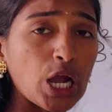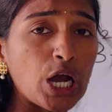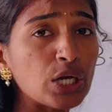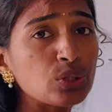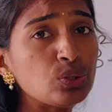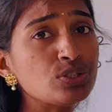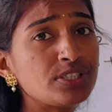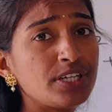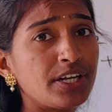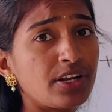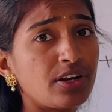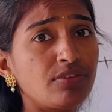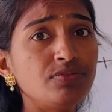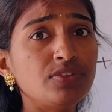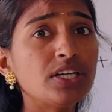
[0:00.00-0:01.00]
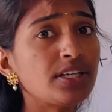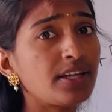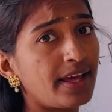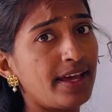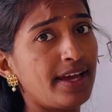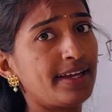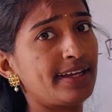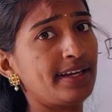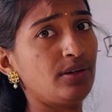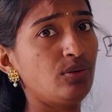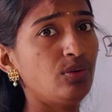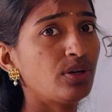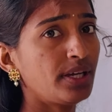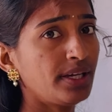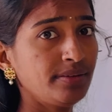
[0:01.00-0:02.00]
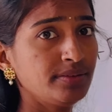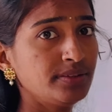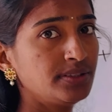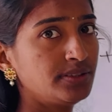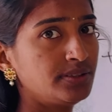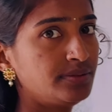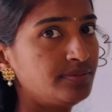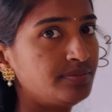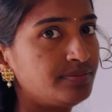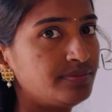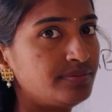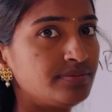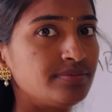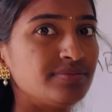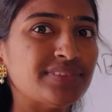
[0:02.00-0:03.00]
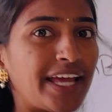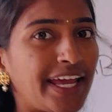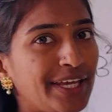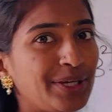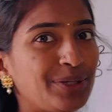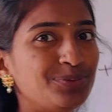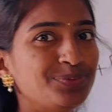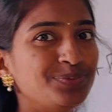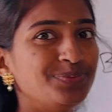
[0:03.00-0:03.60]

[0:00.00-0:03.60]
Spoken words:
orthocenter of the triangle. Okay, thank you.